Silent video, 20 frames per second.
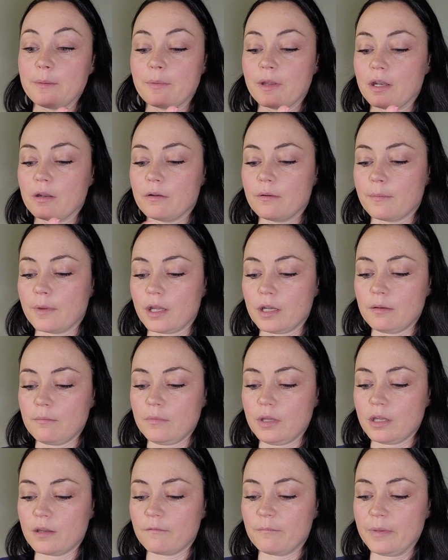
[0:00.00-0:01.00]
but it reminded
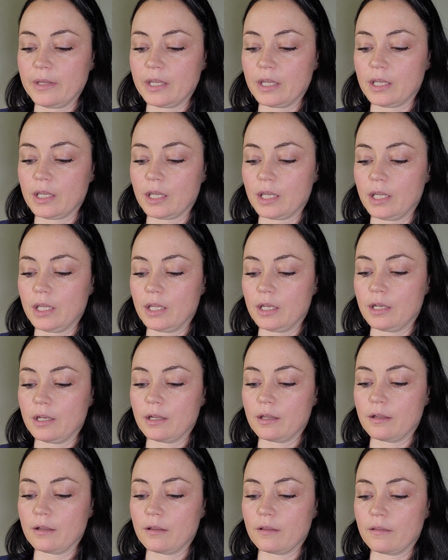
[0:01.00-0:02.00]
me of being
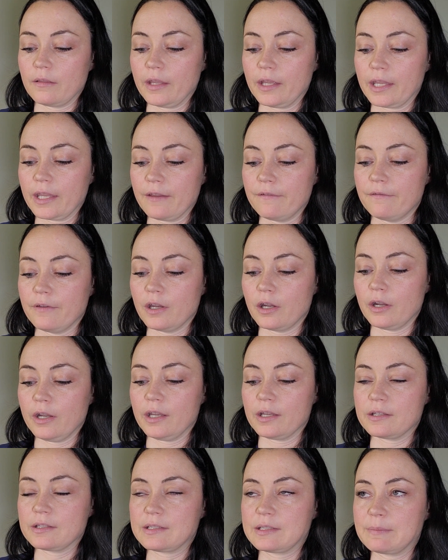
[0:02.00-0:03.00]
in like a very
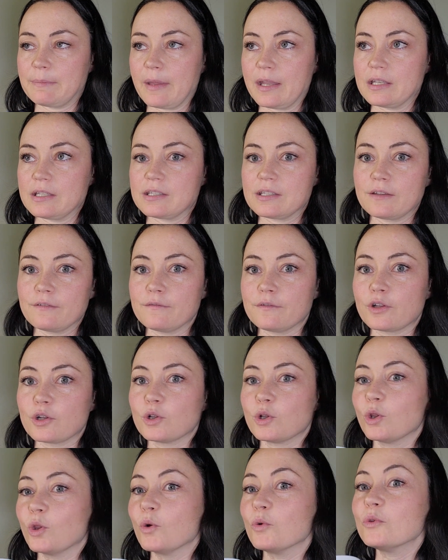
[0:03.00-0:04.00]
expensive
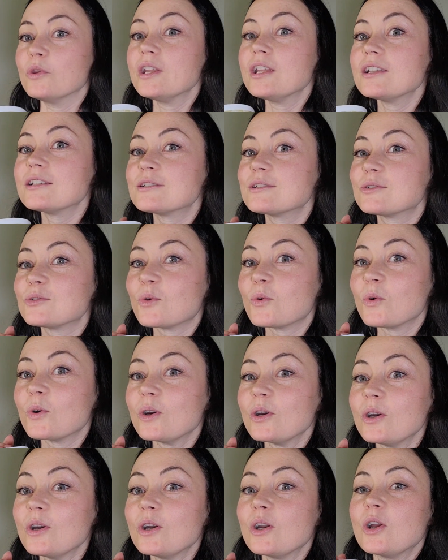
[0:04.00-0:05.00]
clothing
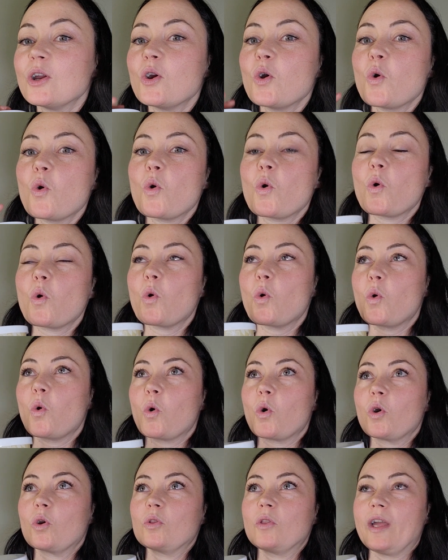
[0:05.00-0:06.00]
store
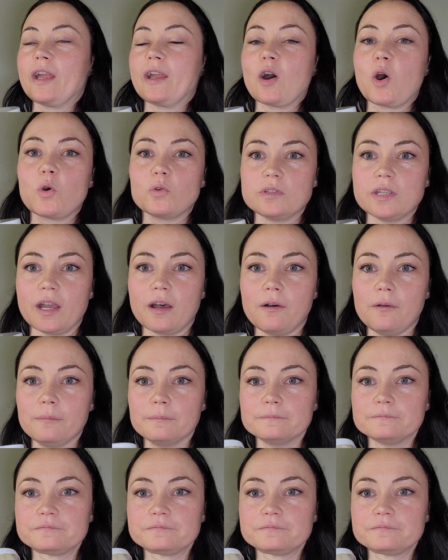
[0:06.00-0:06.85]
or like a hotel.